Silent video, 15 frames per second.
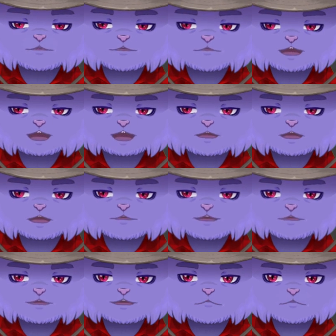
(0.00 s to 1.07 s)
So as a
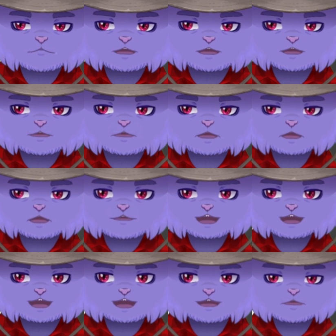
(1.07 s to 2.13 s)
result, whenever I first saw
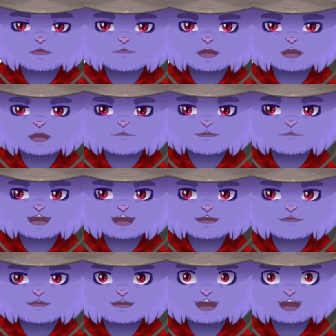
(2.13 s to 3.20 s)
the huge inflated number, I
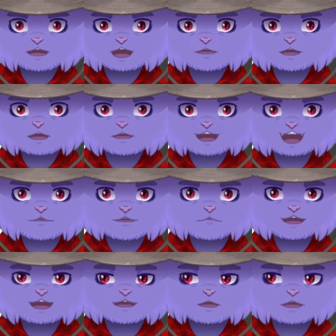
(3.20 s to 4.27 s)
was like, oh my god.
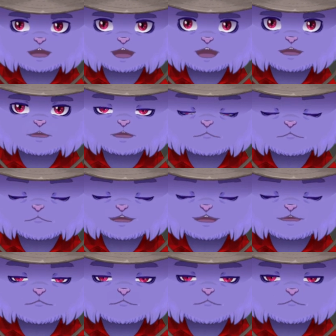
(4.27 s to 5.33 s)
That was like the only panic
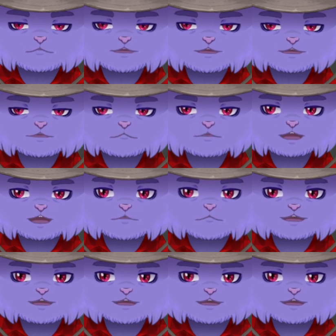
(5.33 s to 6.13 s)
moment really for me.